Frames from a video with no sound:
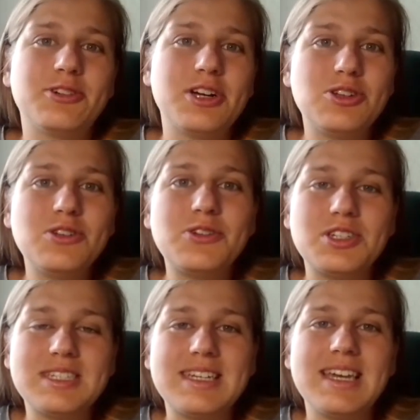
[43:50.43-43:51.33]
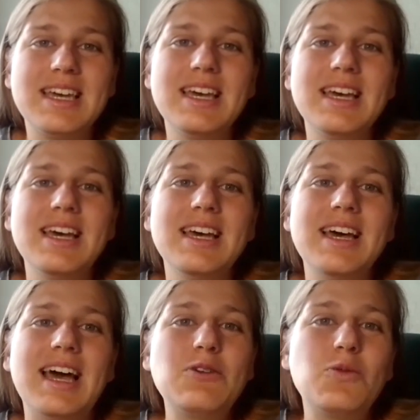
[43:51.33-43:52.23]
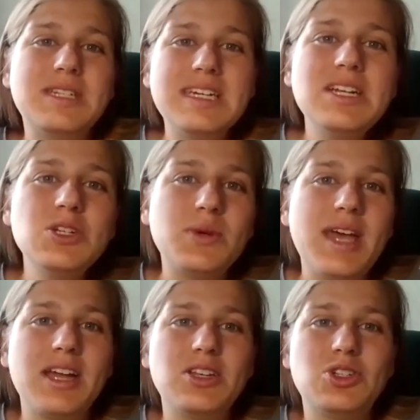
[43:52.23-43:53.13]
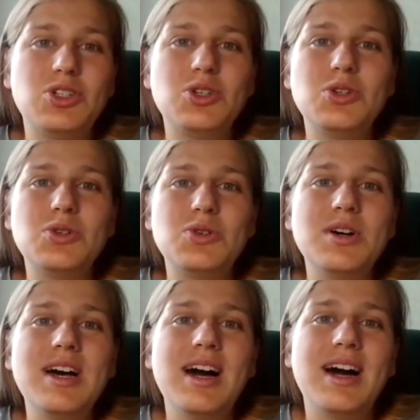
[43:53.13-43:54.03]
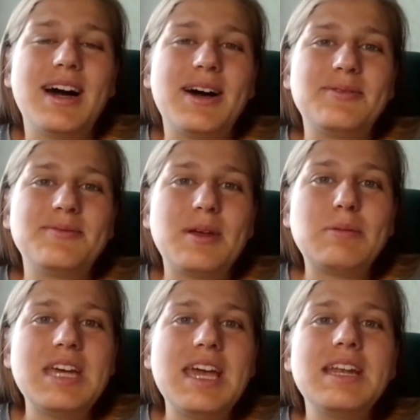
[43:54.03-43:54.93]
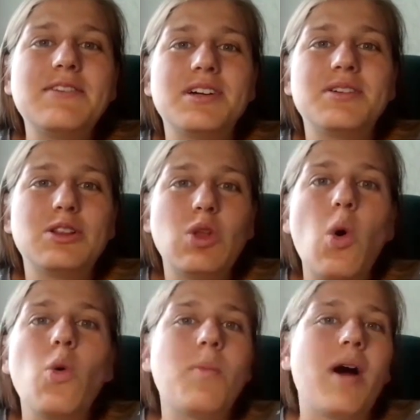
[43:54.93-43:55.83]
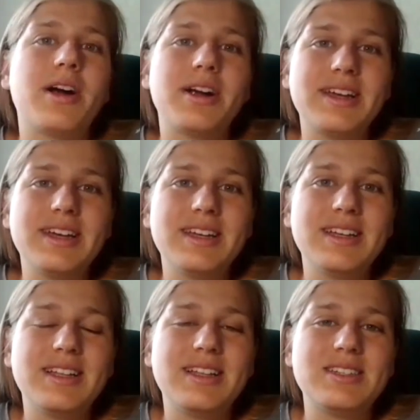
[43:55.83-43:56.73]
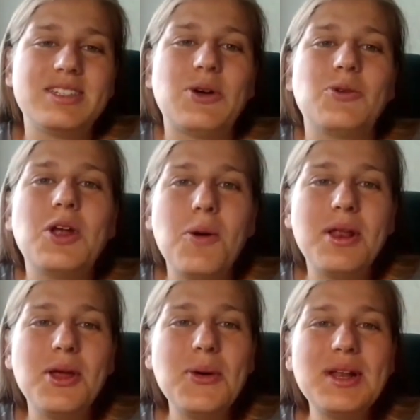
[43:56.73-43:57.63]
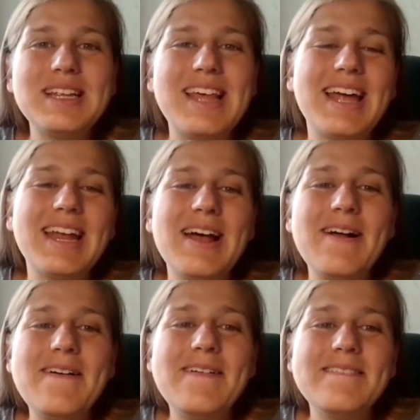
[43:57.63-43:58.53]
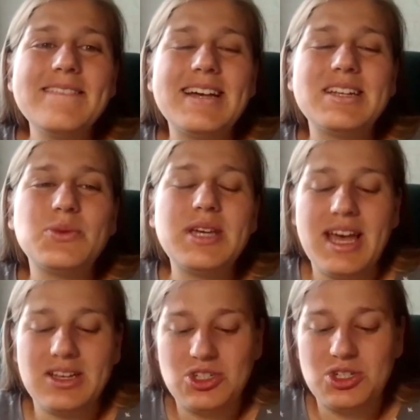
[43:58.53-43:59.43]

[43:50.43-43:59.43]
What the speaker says: for a university. And if we didn't, we had to obtain a very low mark. So nobody wanted that. And we had